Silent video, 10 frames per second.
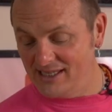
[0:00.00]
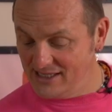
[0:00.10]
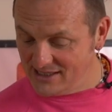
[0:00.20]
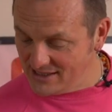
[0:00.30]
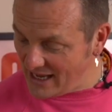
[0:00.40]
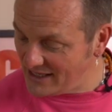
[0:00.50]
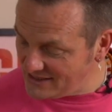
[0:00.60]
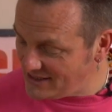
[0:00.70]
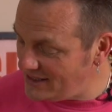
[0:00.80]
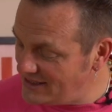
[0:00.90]
this
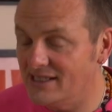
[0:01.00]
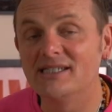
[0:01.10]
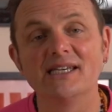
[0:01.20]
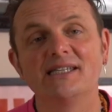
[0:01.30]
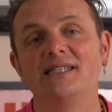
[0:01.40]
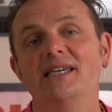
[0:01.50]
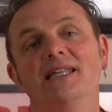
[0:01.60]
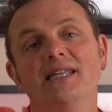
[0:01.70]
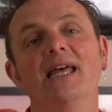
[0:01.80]
tested to 16